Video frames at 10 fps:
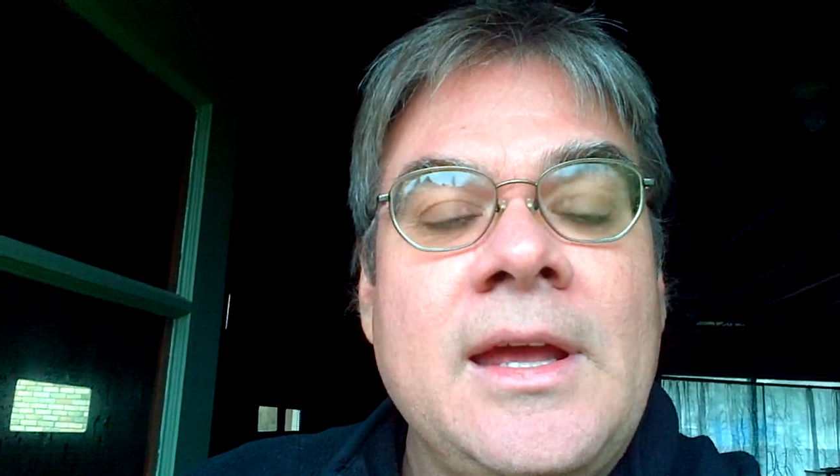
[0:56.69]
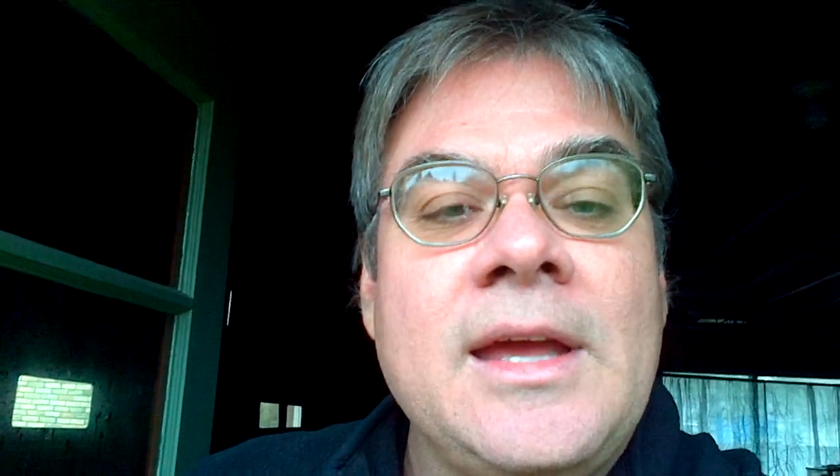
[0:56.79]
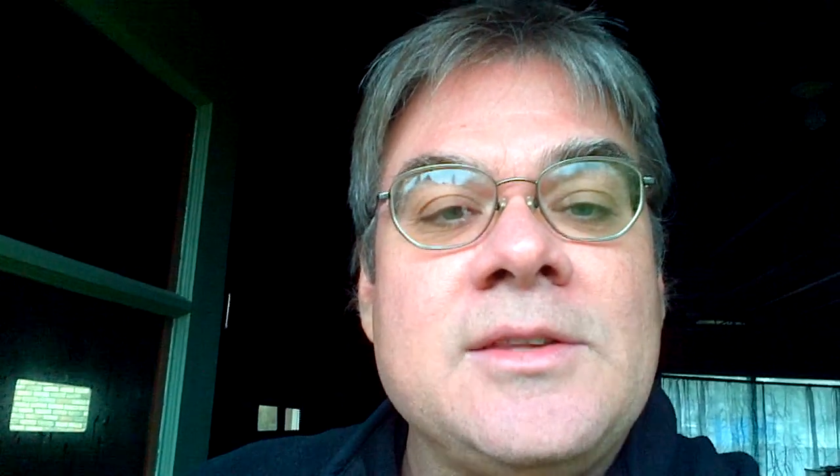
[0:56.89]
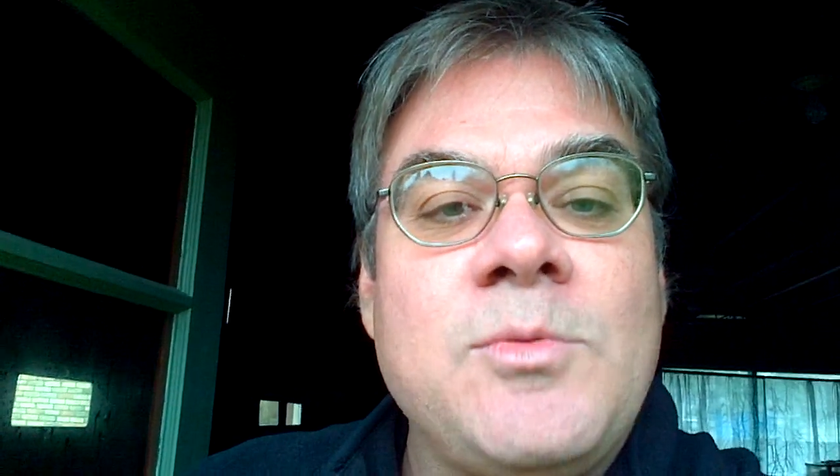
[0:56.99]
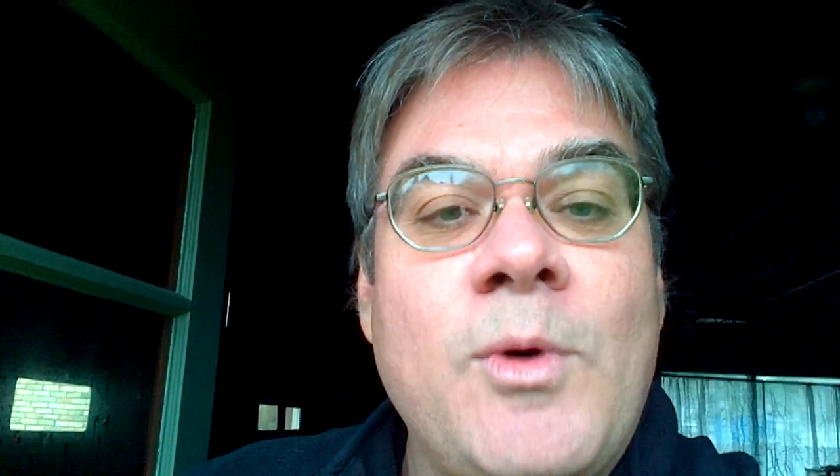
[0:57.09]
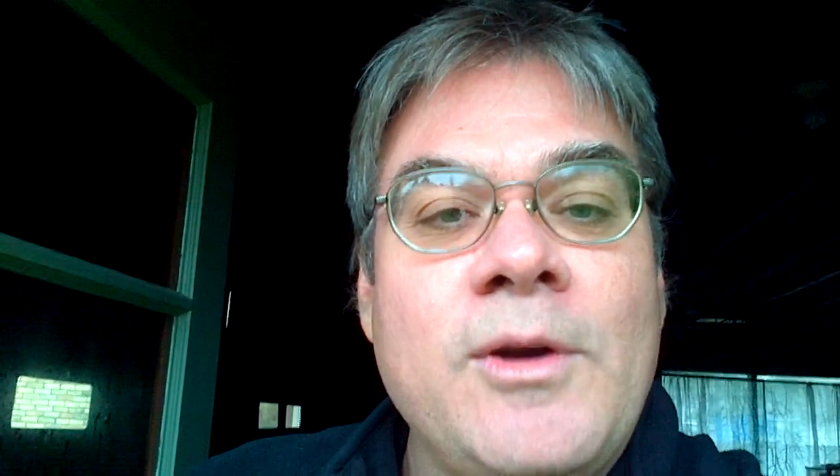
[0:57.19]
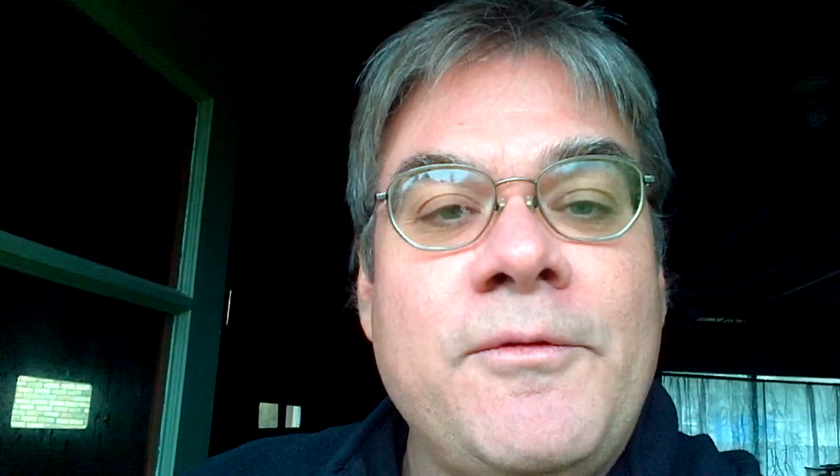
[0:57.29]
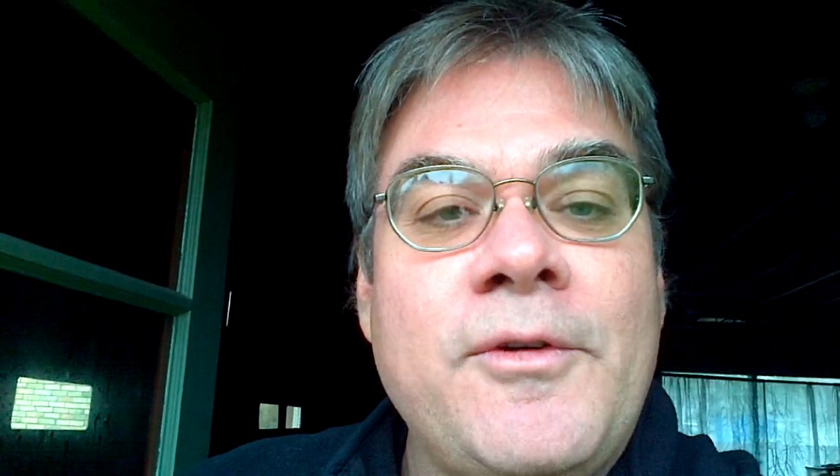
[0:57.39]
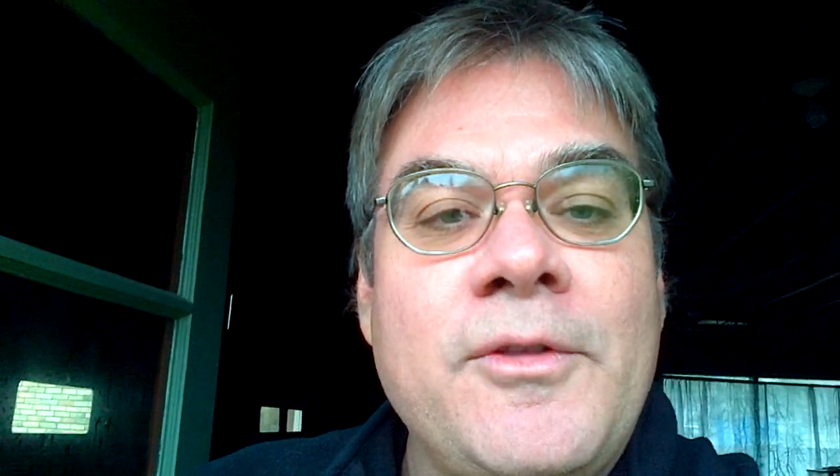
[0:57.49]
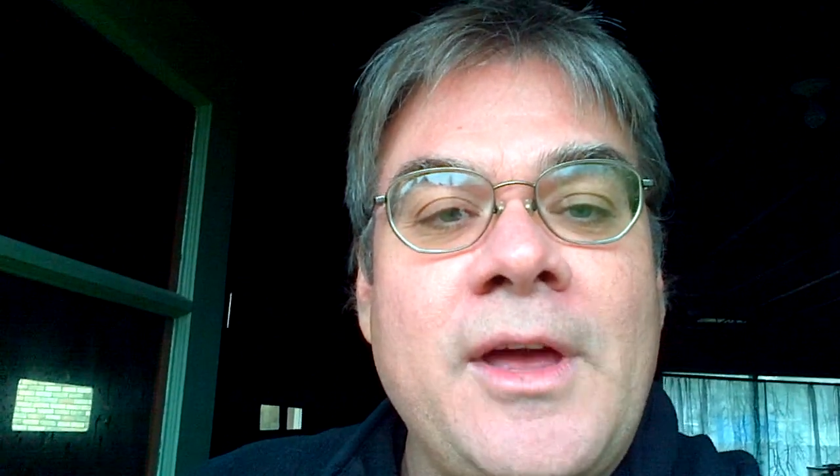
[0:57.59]
it's
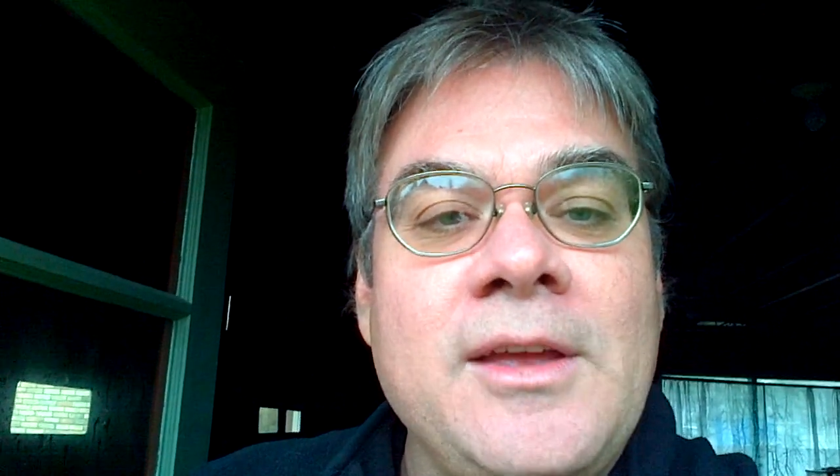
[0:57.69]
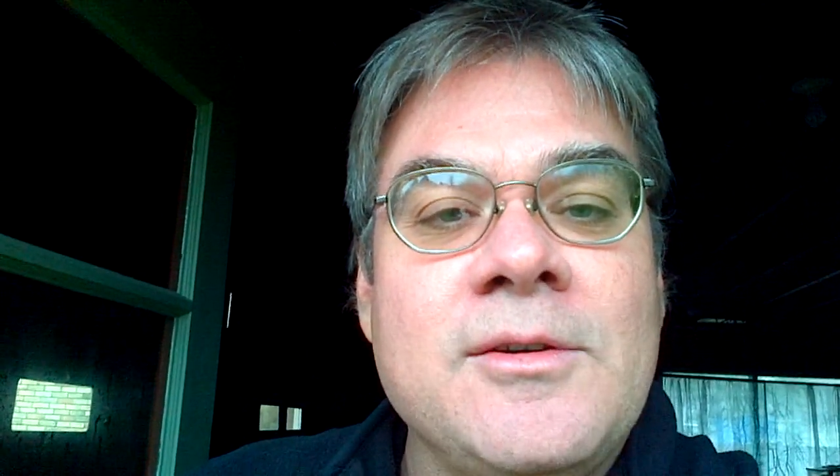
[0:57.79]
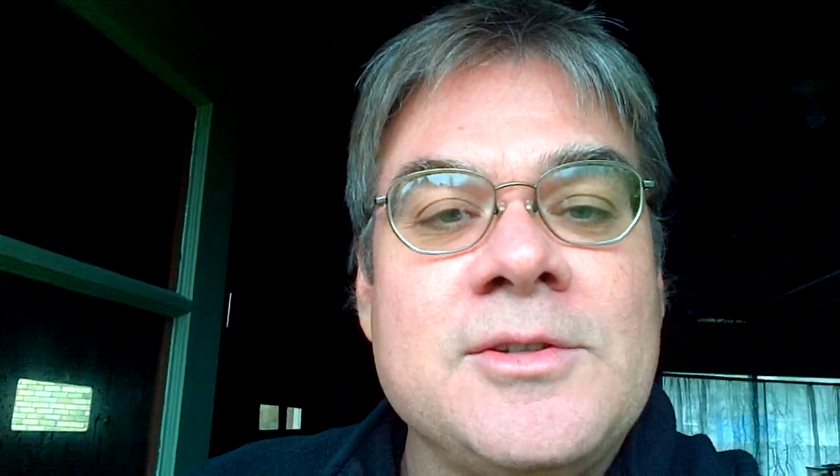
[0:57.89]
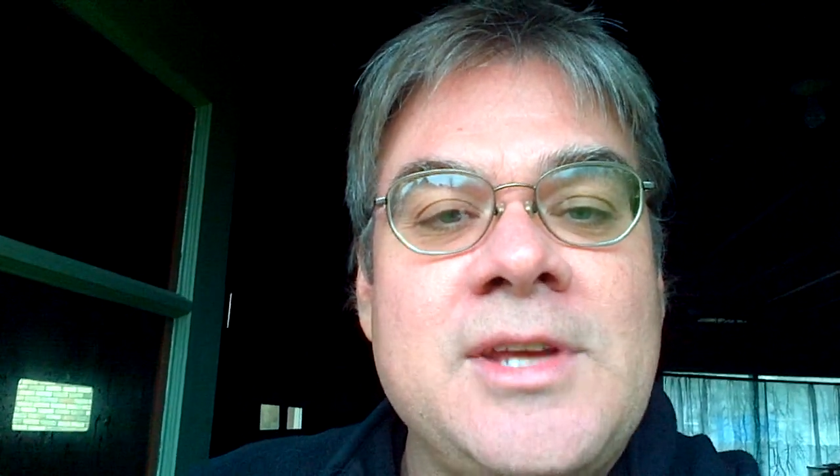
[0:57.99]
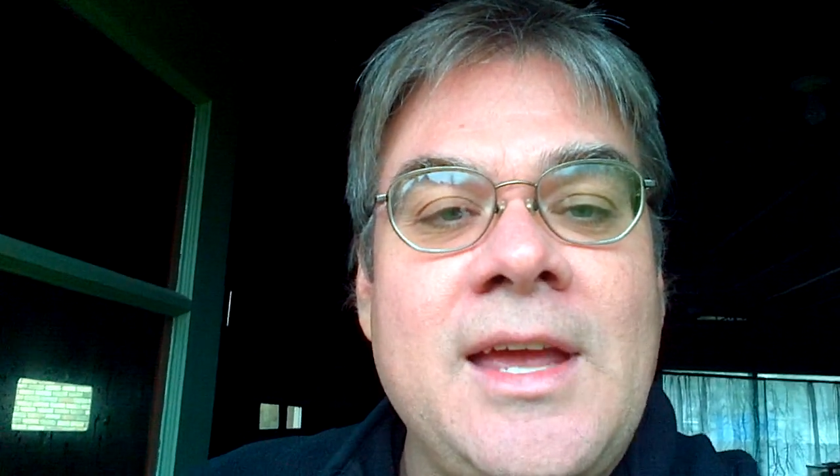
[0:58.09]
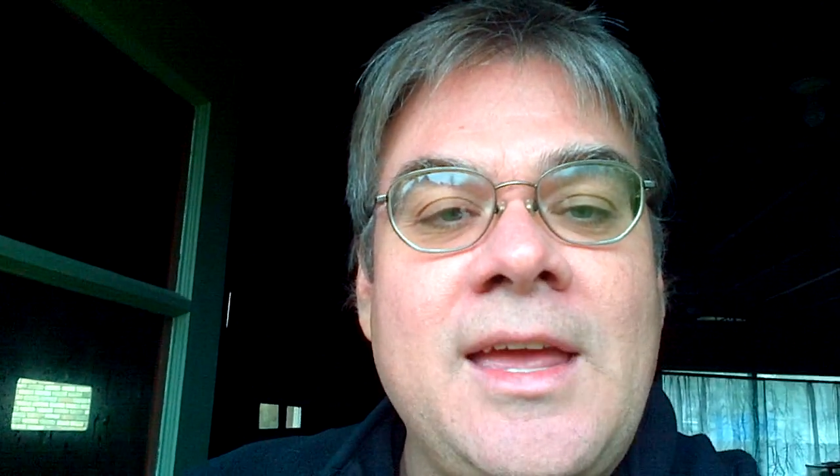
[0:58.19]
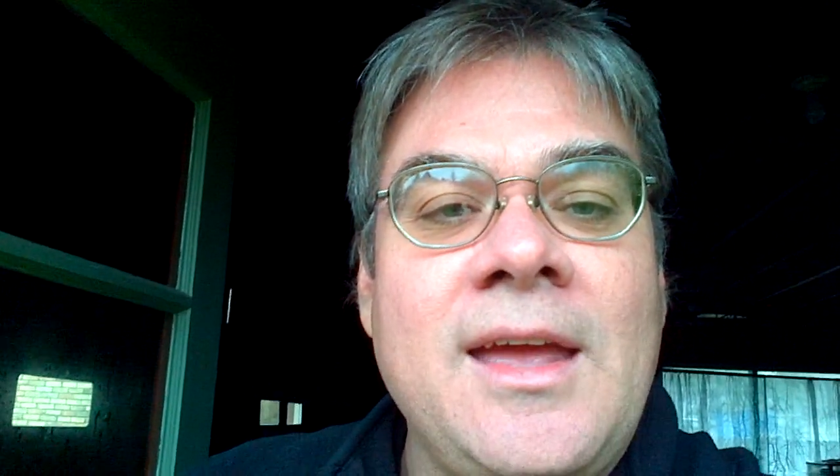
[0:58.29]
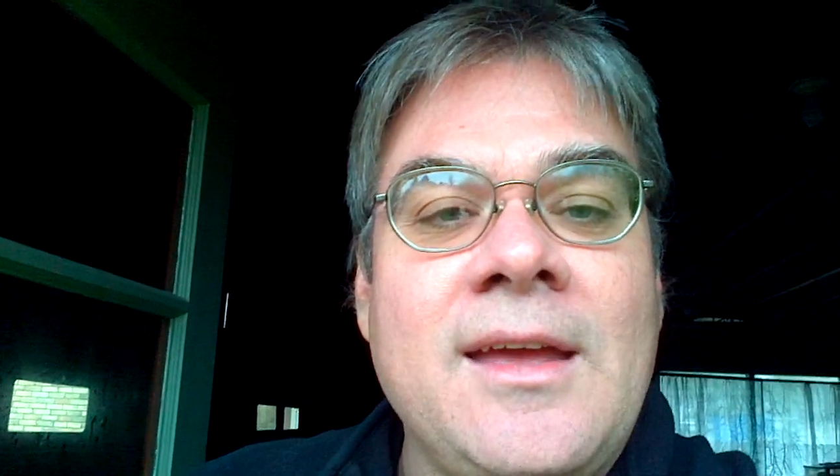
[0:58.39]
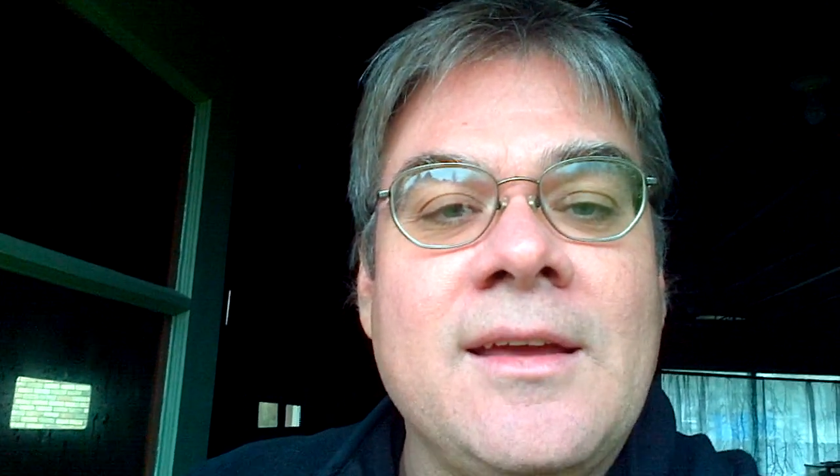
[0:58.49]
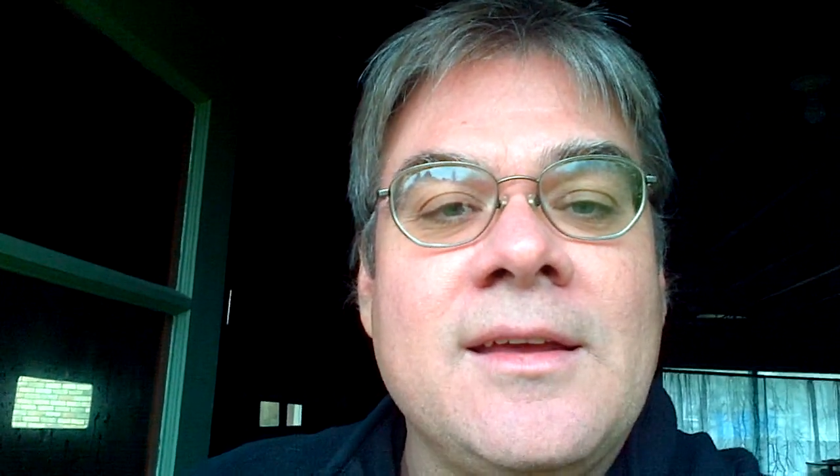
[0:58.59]
wonderful that you're
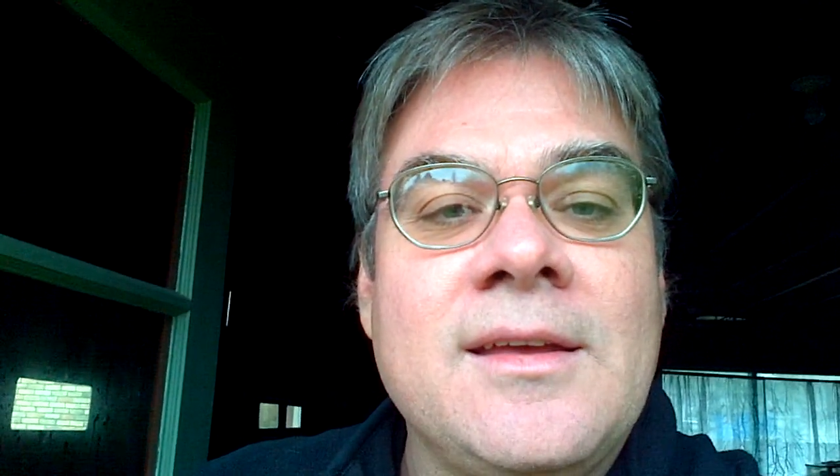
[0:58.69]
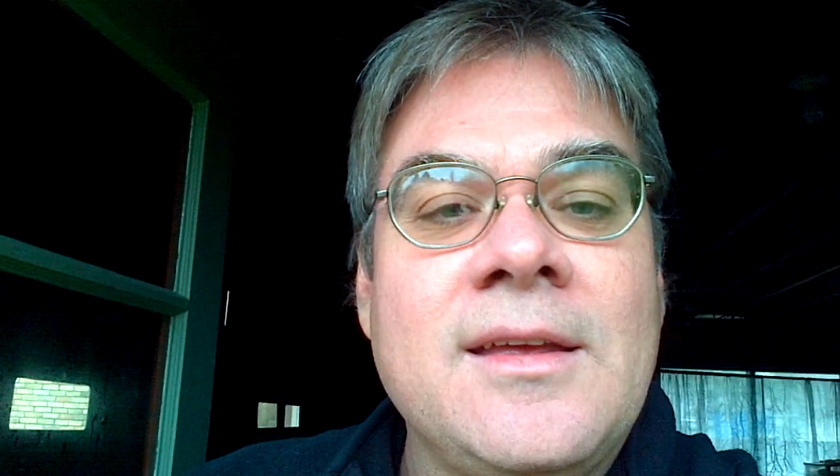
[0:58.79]
taking